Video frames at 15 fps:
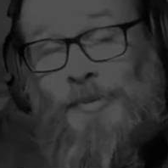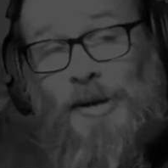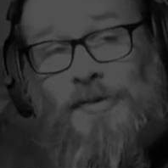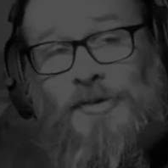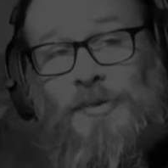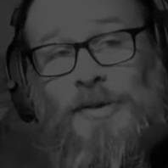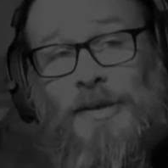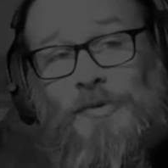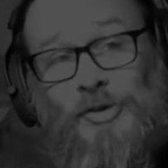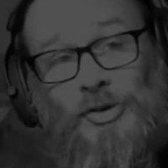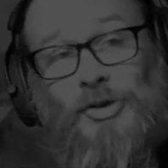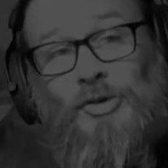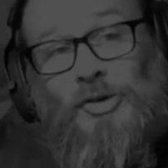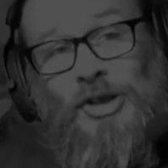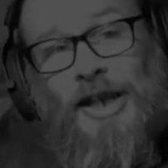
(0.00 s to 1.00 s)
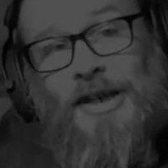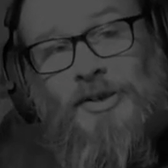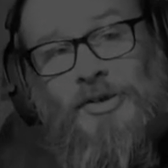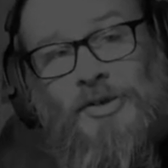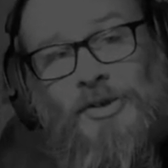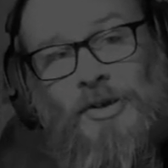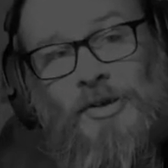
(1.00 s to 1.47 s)
brave sometimes to
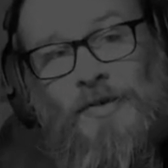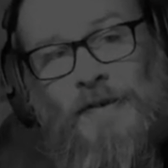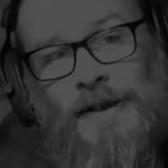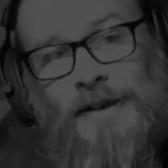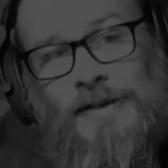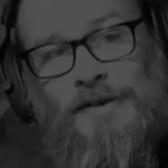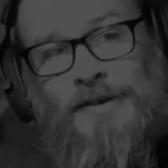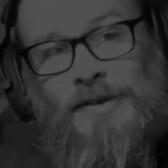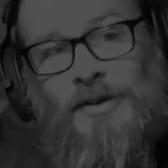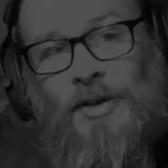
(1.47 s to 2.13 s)
change things